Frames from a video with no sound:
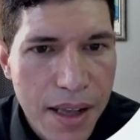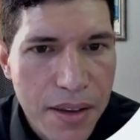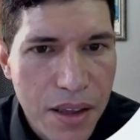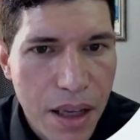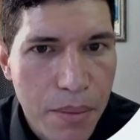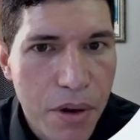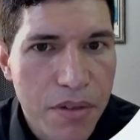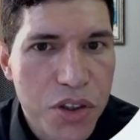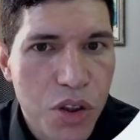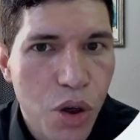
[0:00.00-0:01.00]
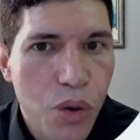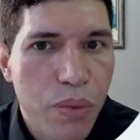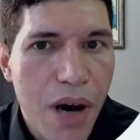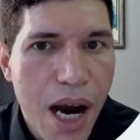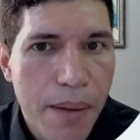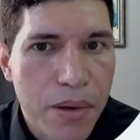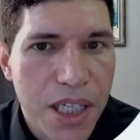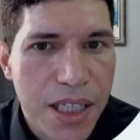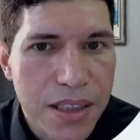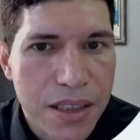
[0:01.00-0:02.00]
Number of sold
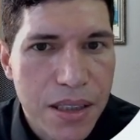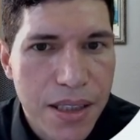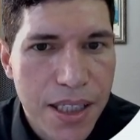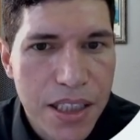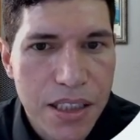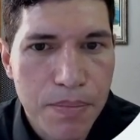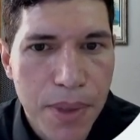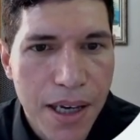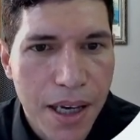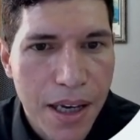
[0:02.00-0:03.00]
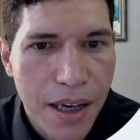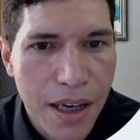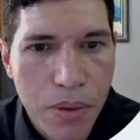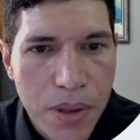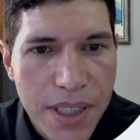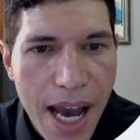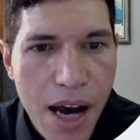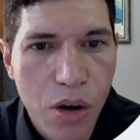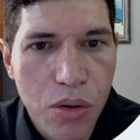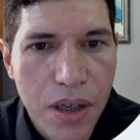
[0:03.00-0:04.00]
properties, this is big,
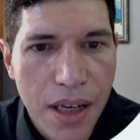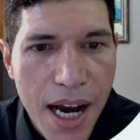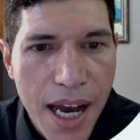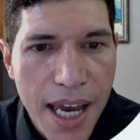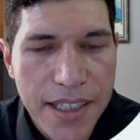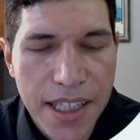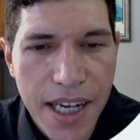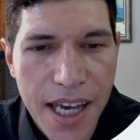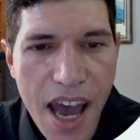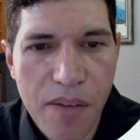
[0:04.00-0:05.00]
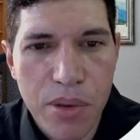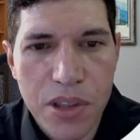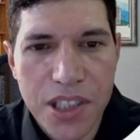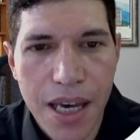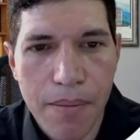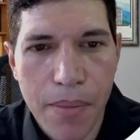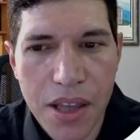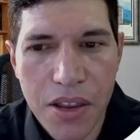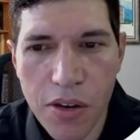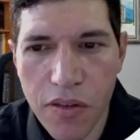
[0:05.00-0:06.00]
down 18.5%
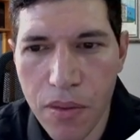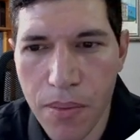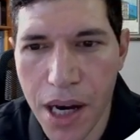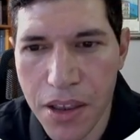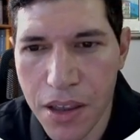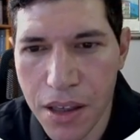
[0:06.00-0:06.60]
month over month.